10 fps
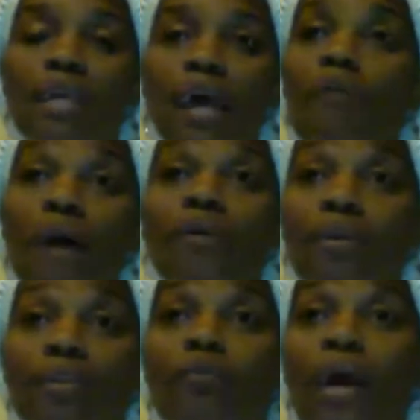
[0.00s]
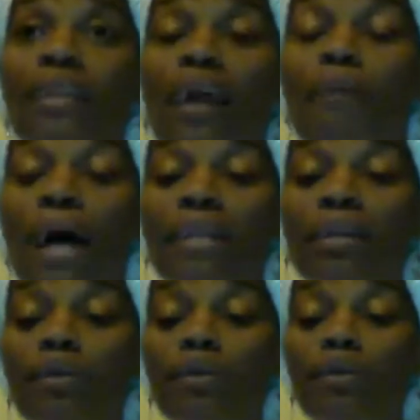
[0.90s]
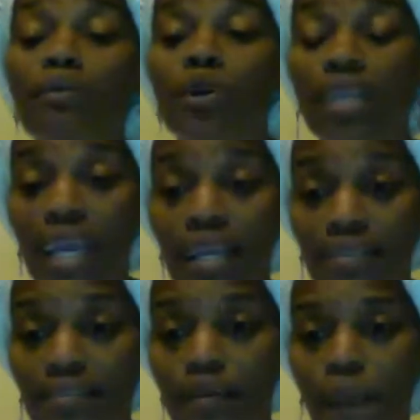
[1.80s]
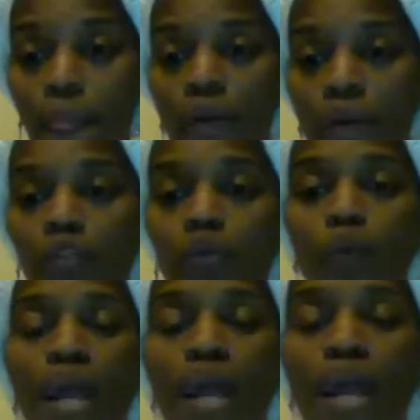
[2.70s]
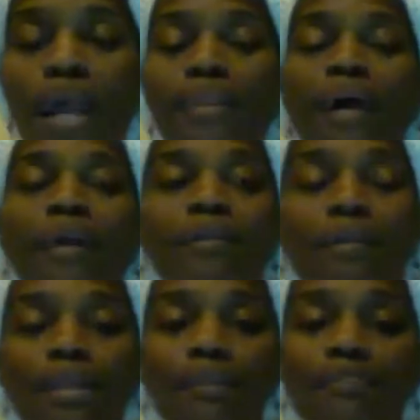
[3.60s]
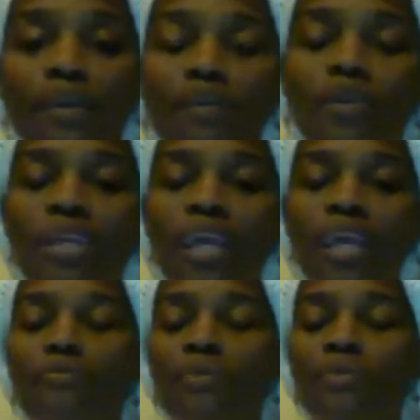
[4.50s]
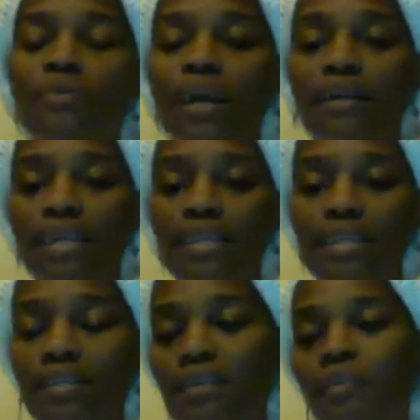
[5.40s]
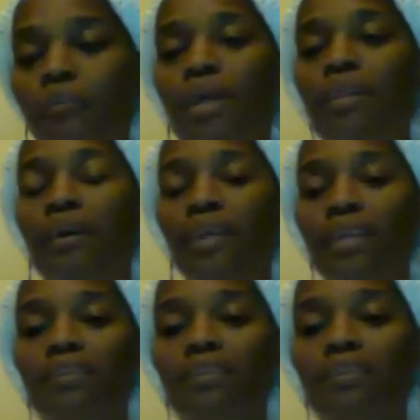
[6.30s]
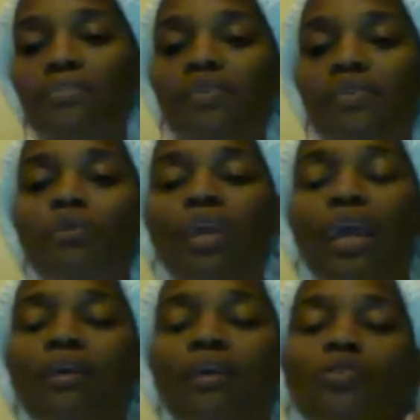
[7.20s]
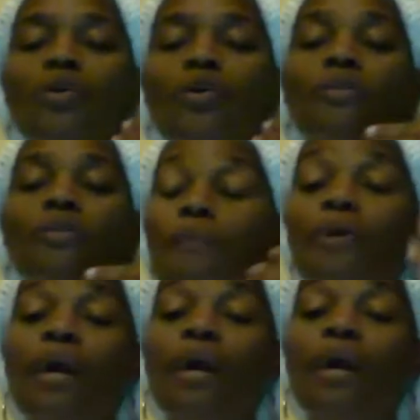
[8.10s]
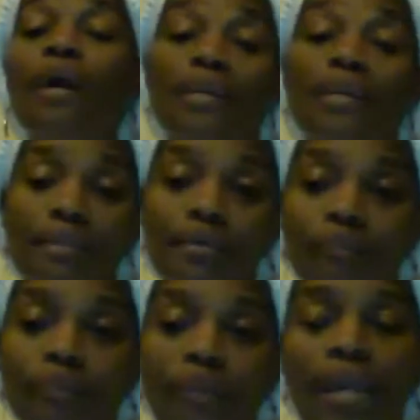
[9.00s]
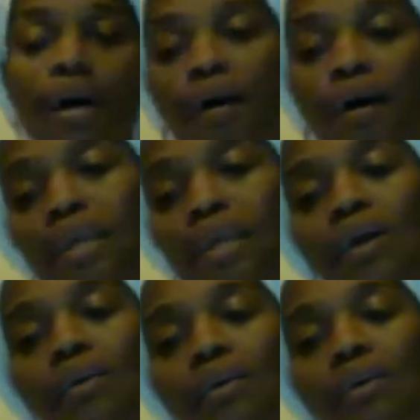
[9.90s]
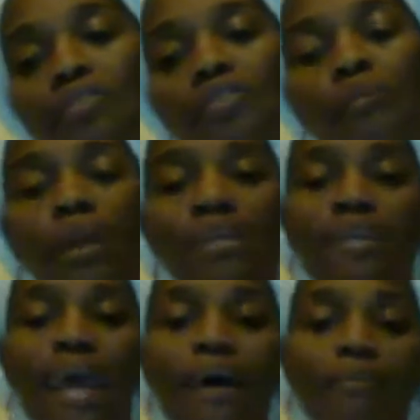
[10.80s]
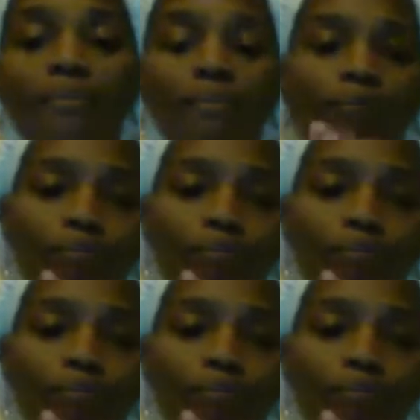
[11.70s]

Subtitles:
about the way that our body communicates, the way that our liver communicates with our kidneys, and the way that our kidneys communicates with our brain. It also breaks down